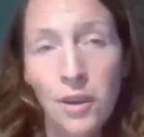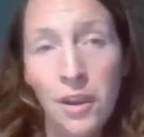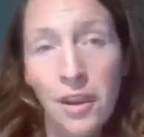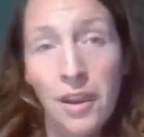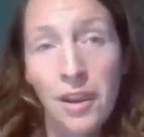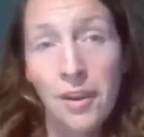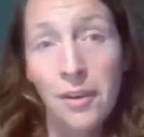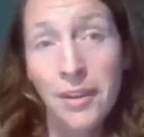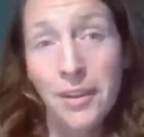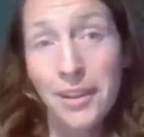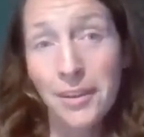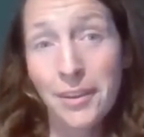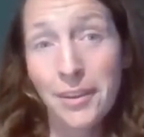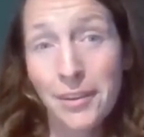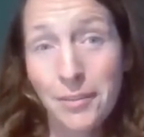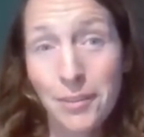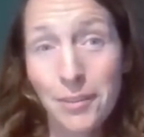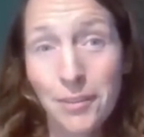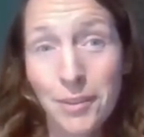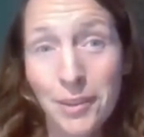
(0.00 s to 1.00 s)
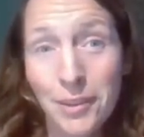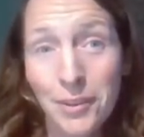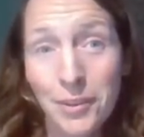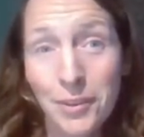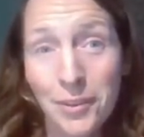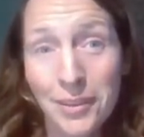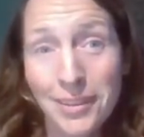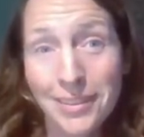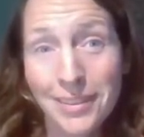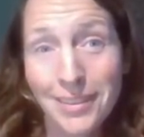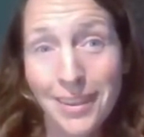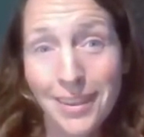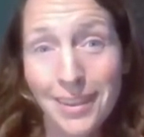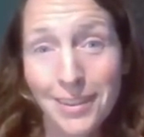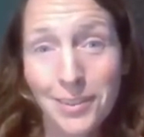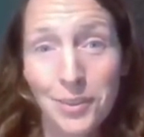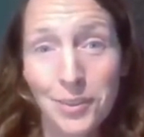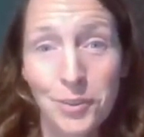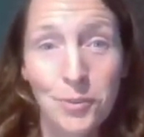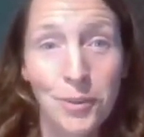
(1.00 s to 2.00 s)
here at 50 degrees
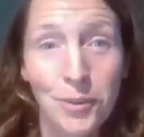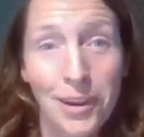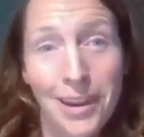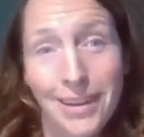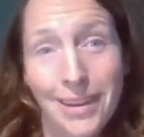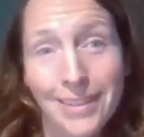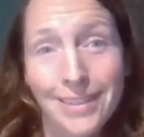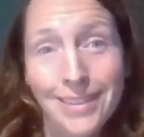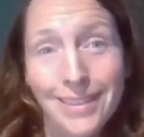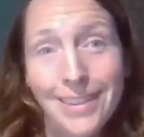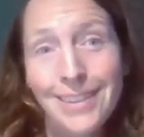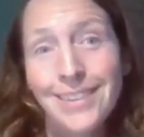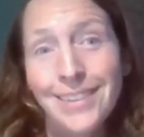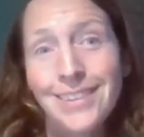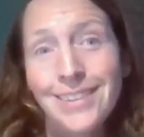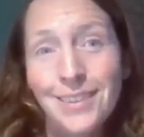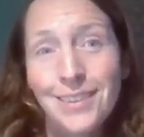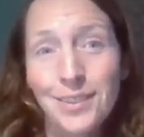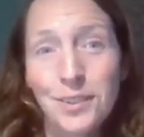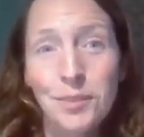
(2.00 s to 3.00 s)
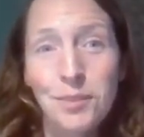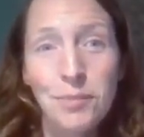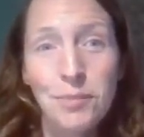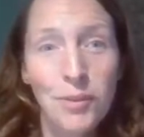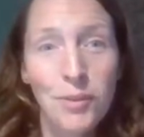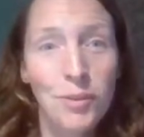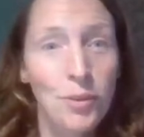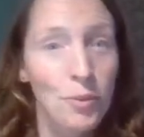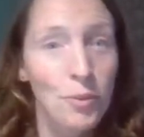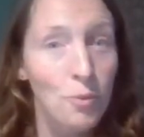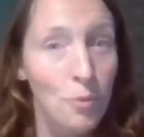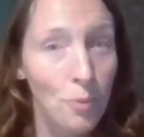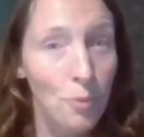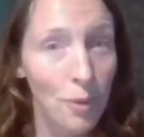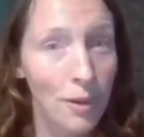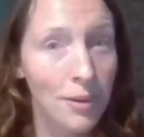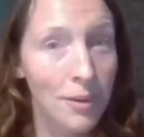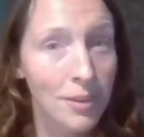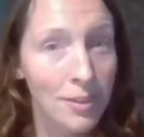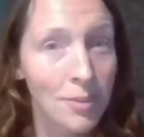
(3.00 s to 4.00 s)
latitude, we're actually at just about the
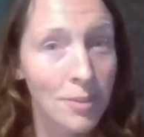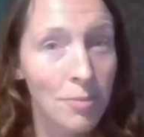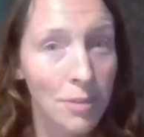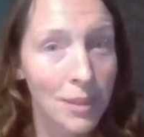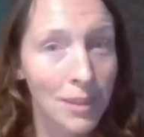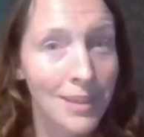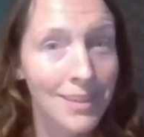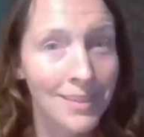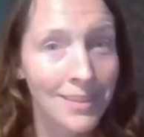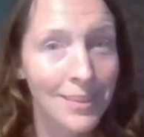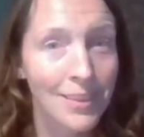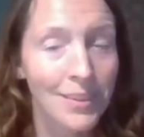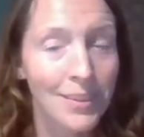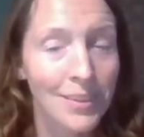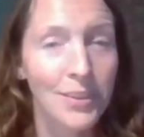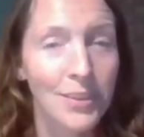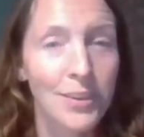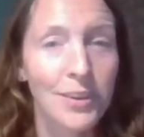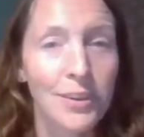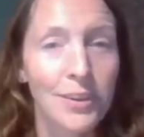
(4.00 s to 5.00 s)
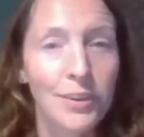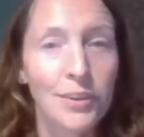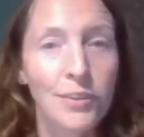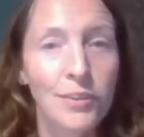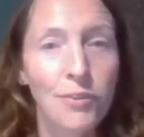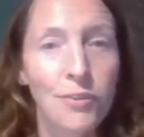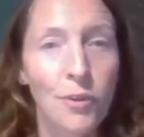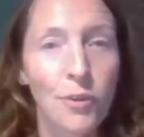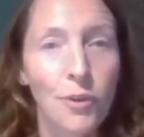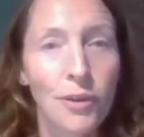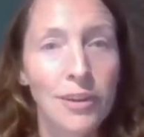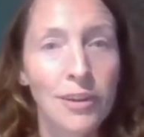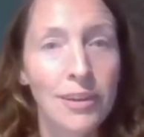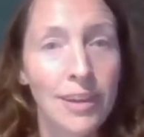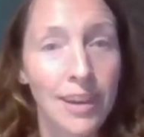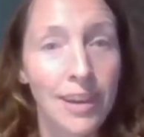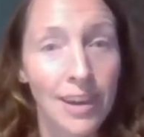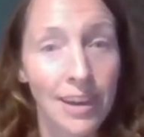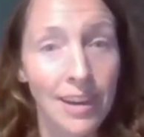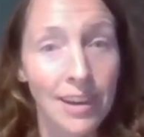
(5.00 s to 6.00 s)
worst place on Earth for
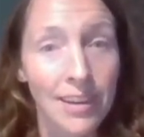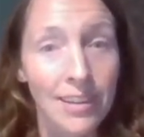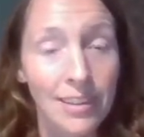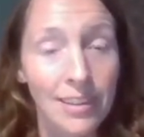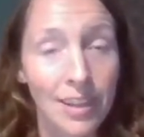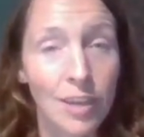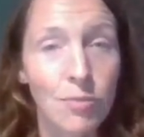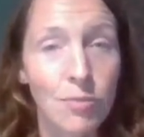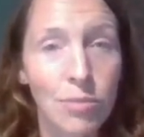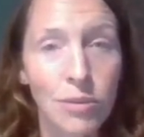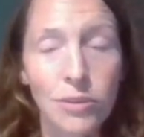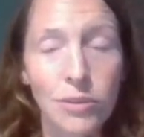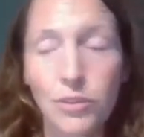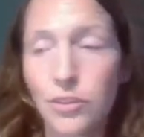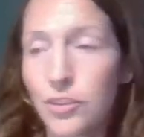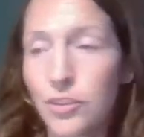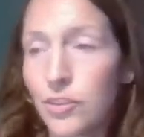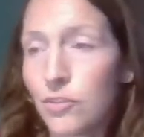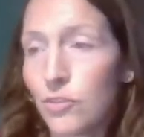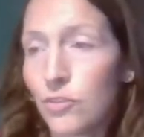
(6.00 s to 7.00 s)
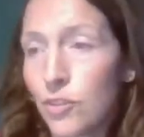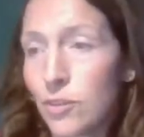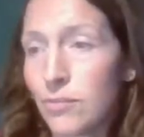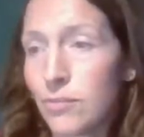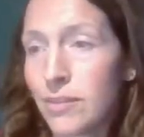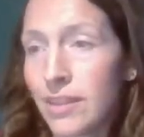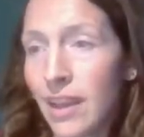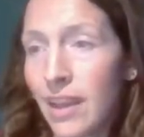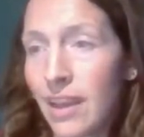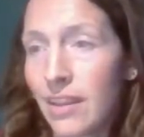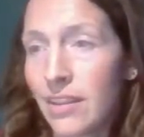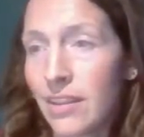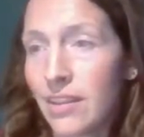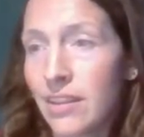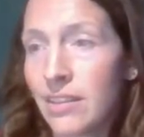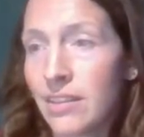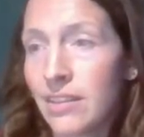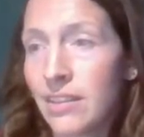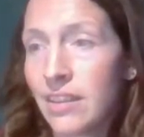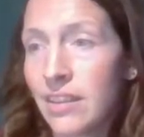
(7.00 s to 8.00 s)
light pollution from
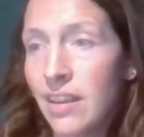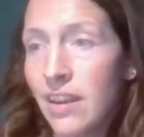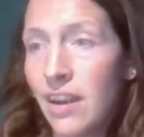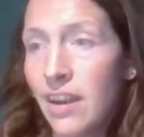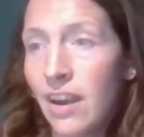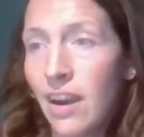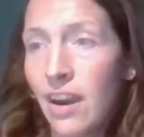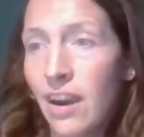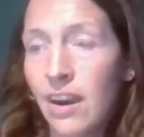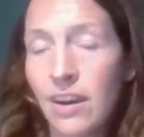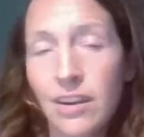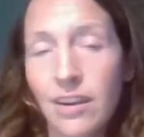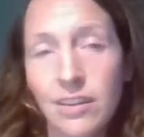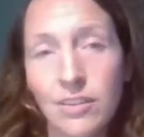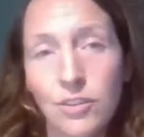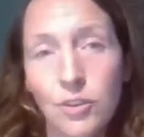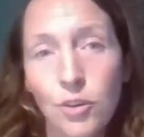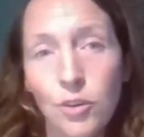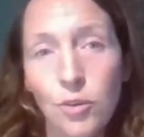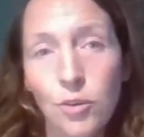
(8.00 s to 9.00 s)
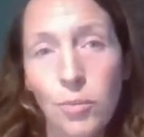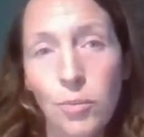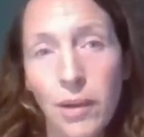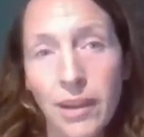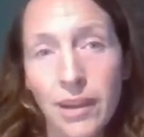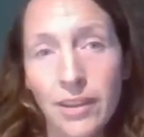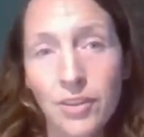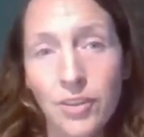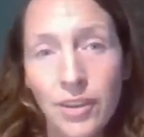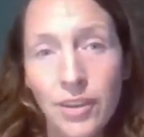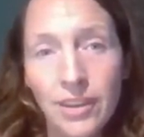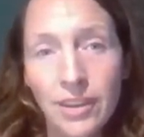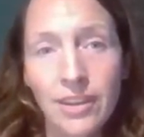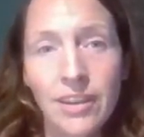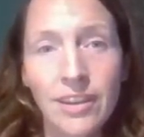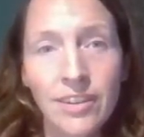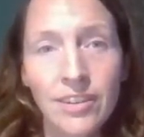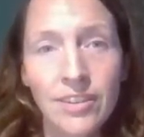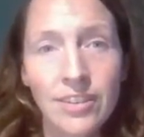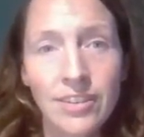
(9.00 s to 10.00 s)
satellites. So by trying to
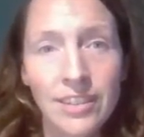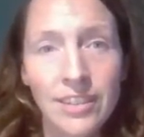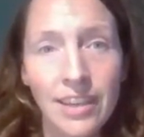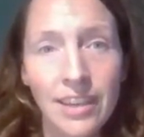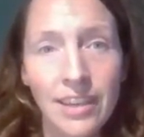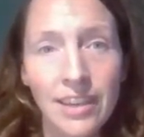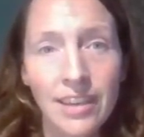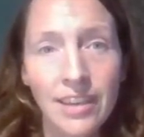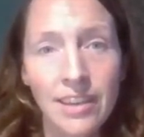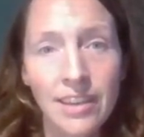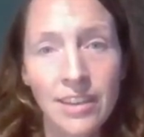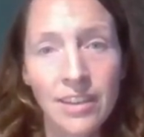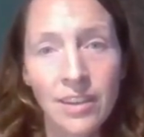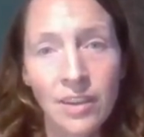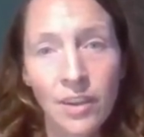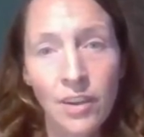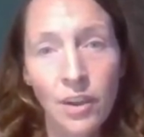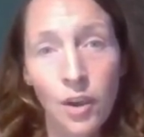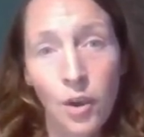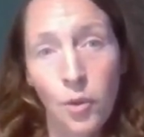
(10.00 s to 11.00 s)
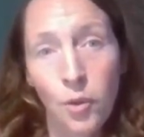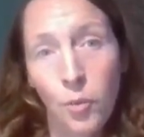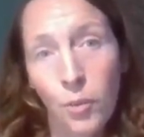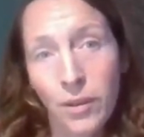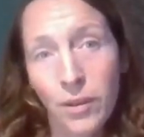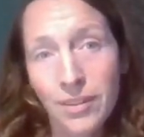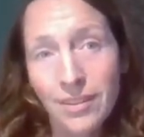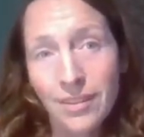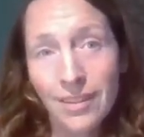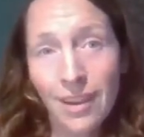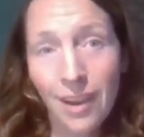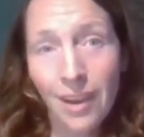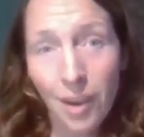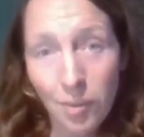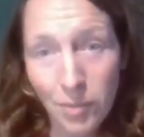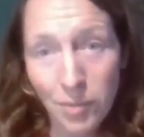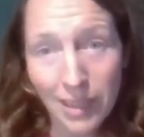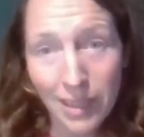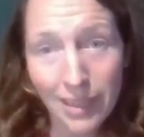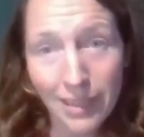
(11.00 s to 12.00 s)
understand what's
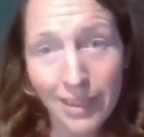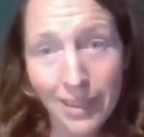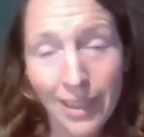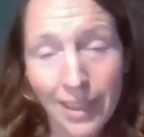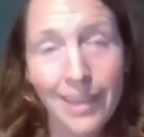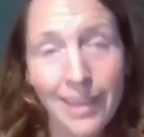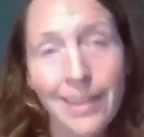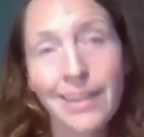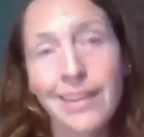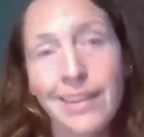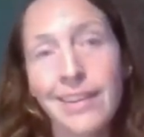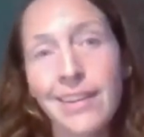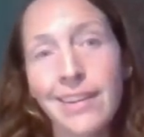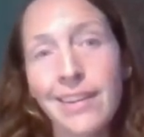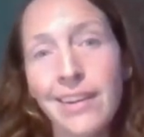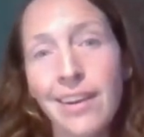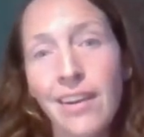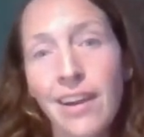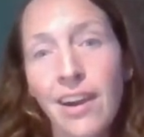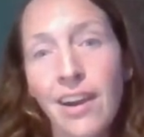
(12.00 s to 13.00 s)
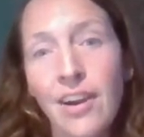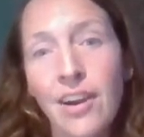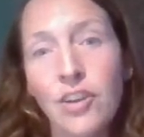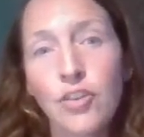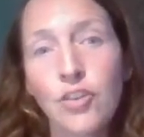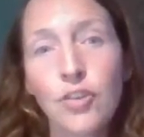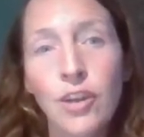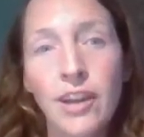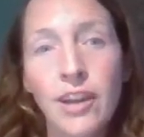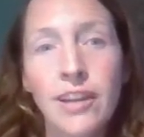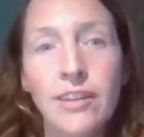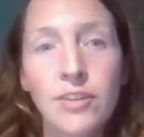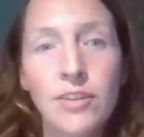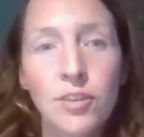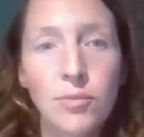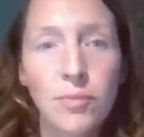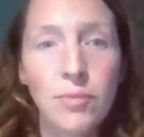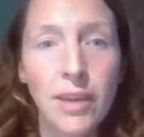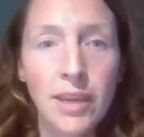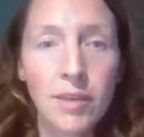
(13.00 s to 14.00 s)
coming and try to
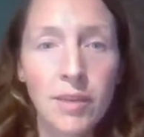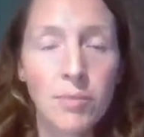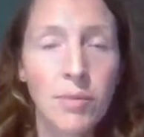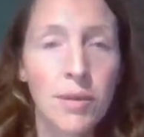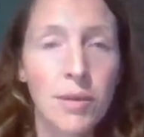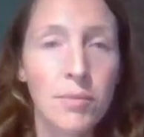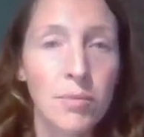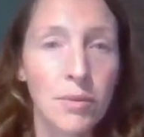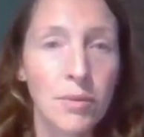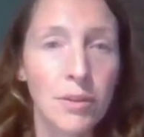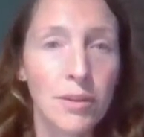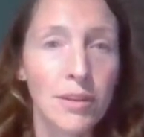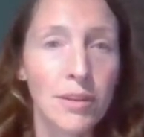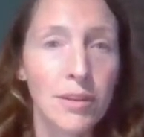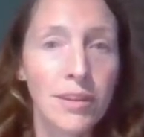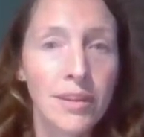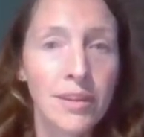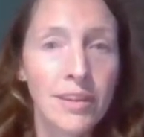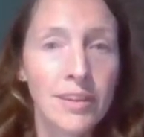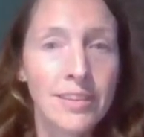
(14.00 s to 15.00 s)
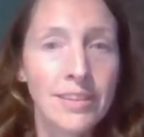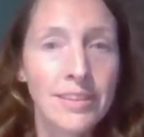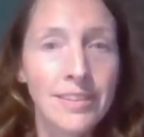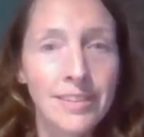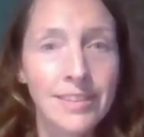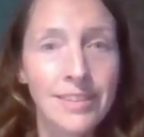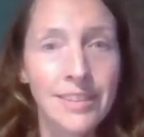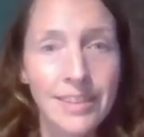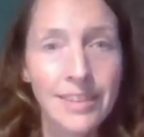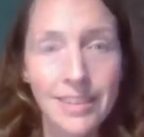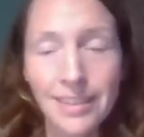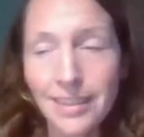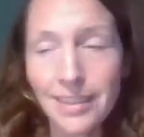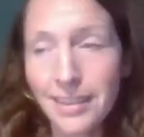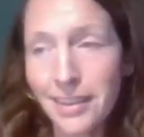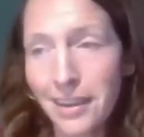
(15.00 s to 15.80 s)
make people see